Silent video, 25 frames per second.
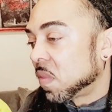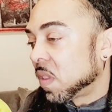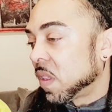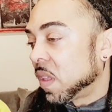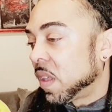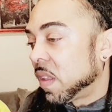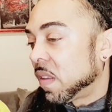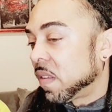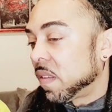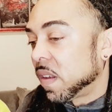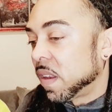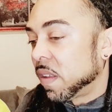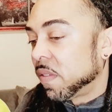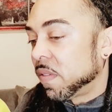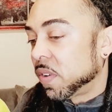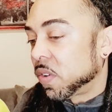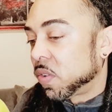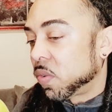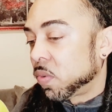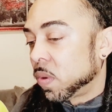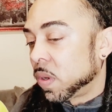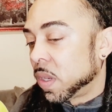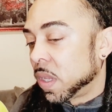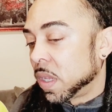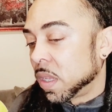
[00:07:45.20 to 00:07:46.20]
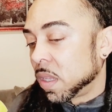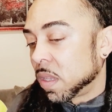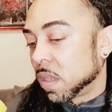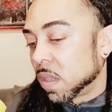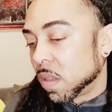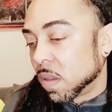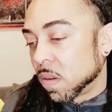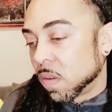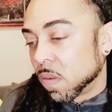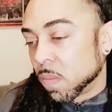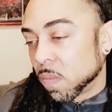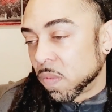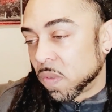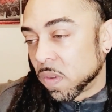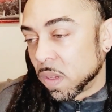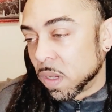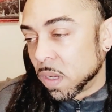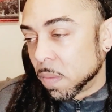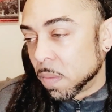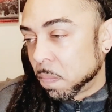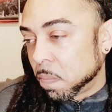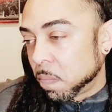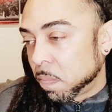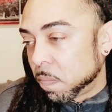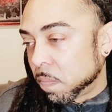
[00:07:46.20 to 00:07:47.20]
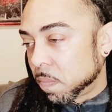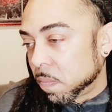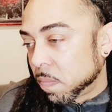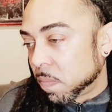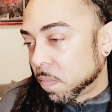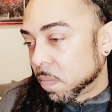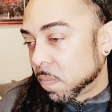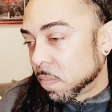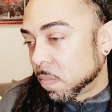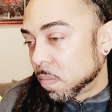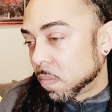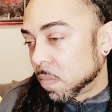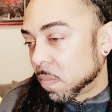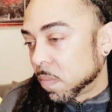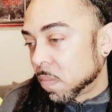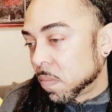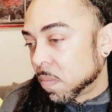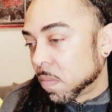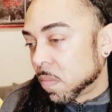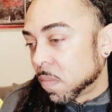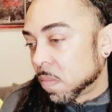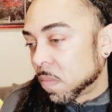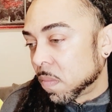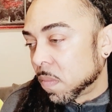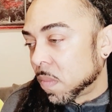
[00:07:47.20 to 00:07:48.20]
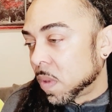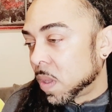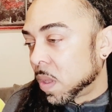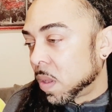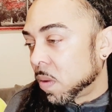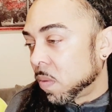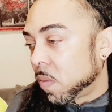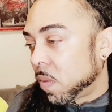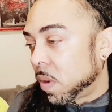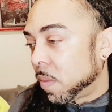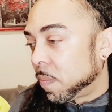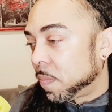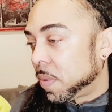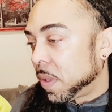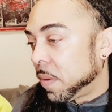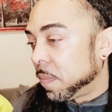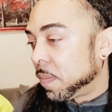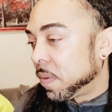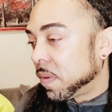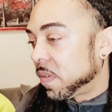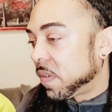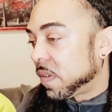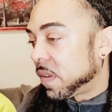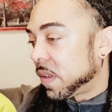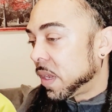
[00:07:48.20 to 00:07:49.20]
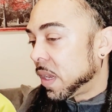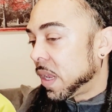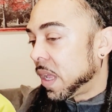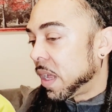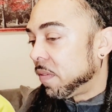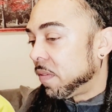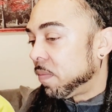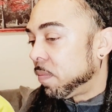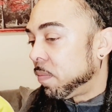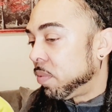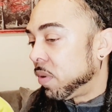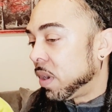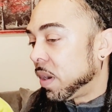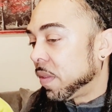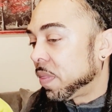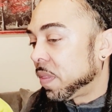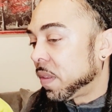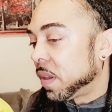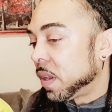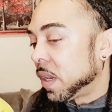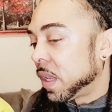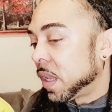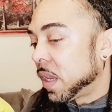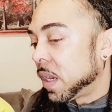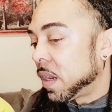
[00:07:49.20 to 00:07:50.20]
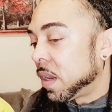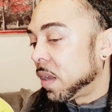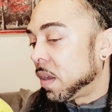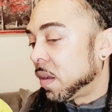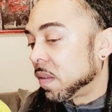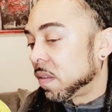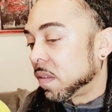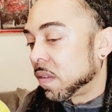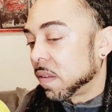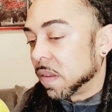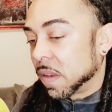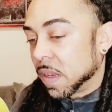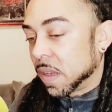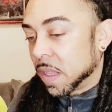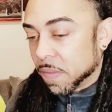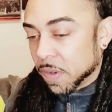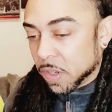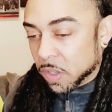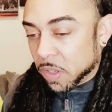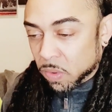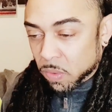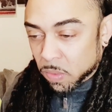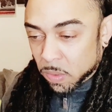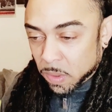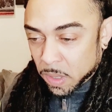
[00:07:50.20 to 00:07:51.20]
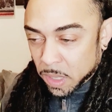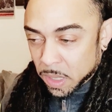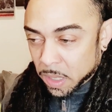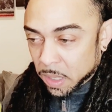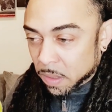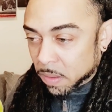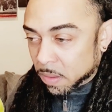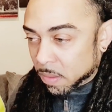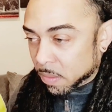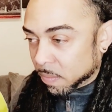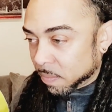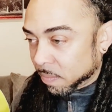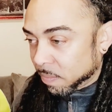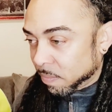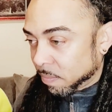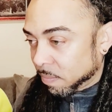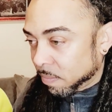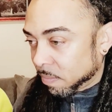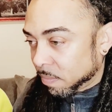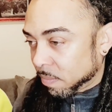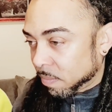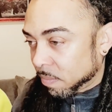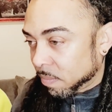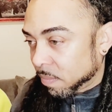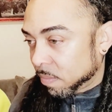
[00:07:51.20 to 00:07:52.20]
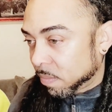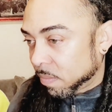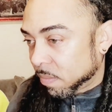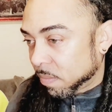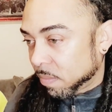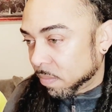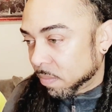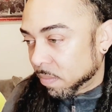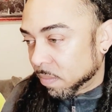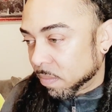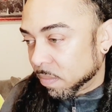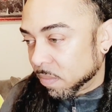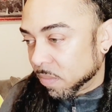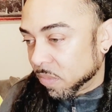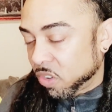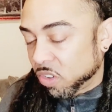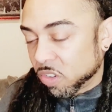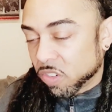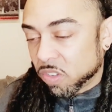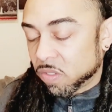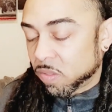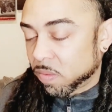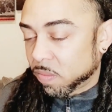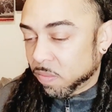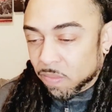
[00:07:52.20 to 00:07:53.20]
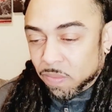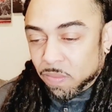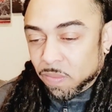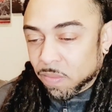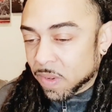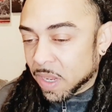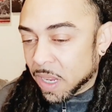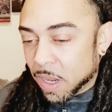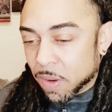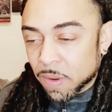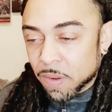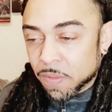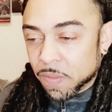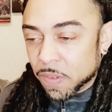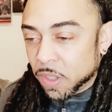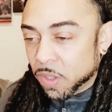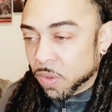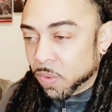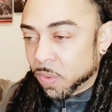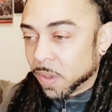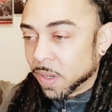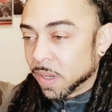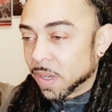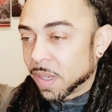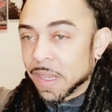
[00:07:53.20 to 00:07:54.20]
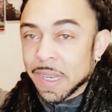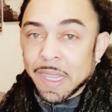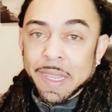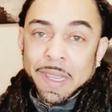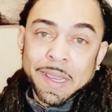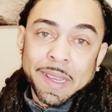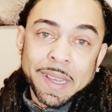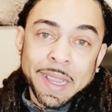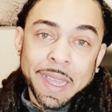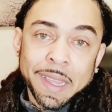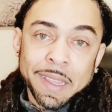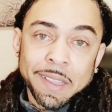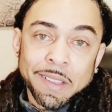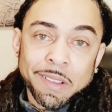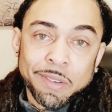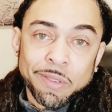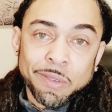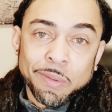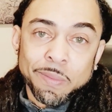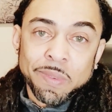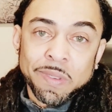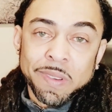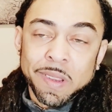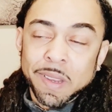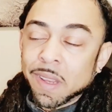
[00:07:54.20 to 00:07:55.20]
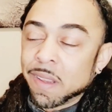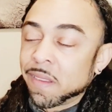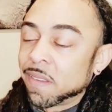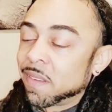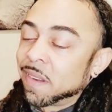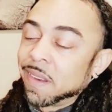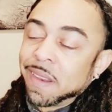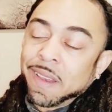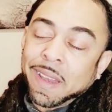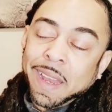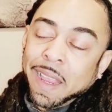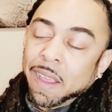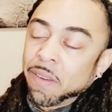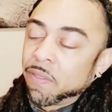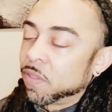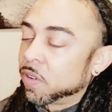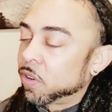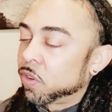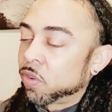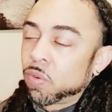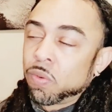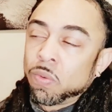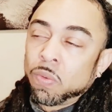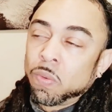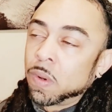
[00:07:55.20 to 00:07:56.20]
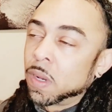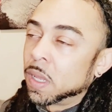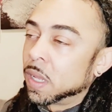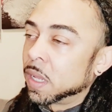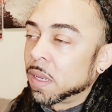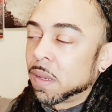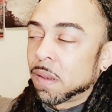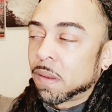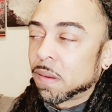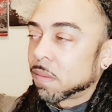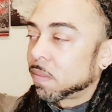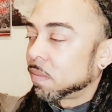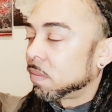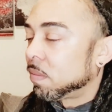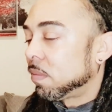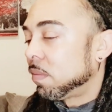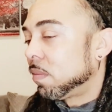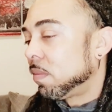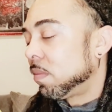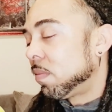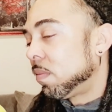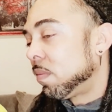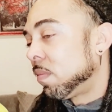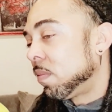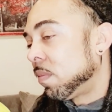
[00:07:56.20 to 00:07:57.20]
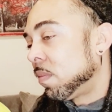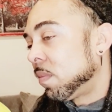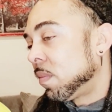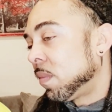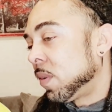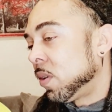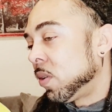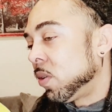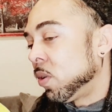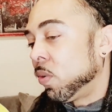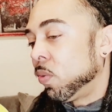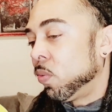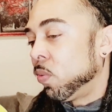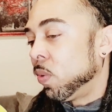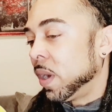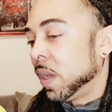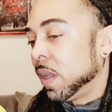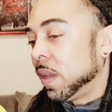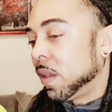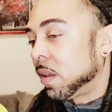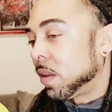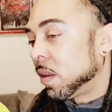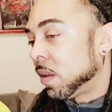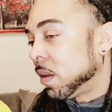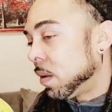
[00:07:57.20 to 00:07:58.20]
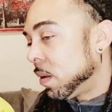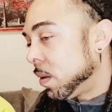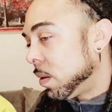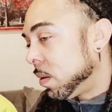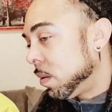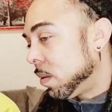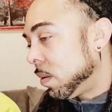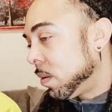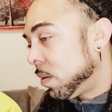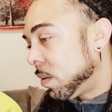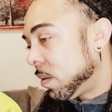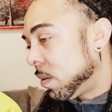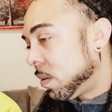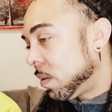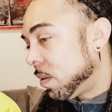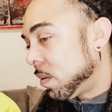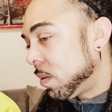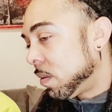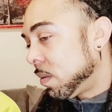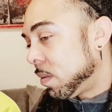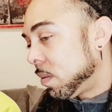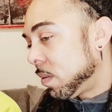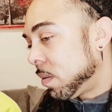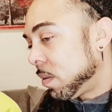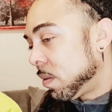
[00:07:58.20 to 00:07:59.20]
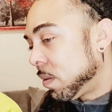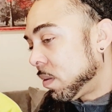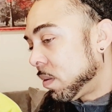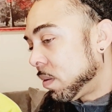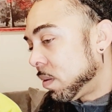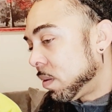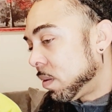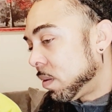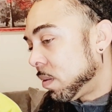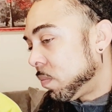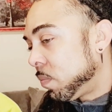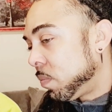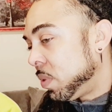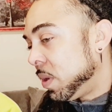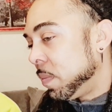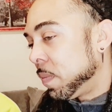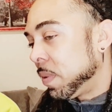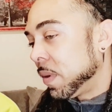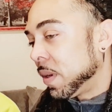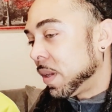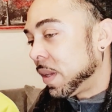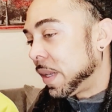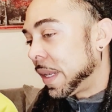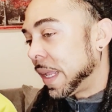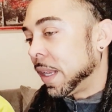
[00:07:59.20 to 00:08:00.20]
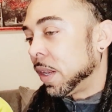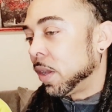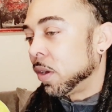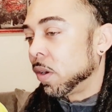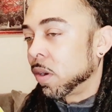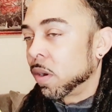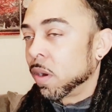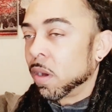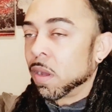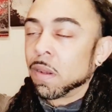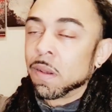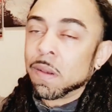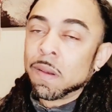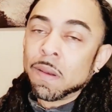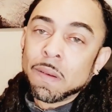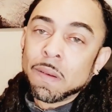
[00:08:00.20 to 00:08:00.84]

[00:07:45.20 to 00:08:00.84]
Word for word: It's never too late, you know what I'm saying? While people still have breath in their lungs, it's never too late. Just however you want to take that, you know what I'm saying? It's never too late. Don't wait till people are dead and gone,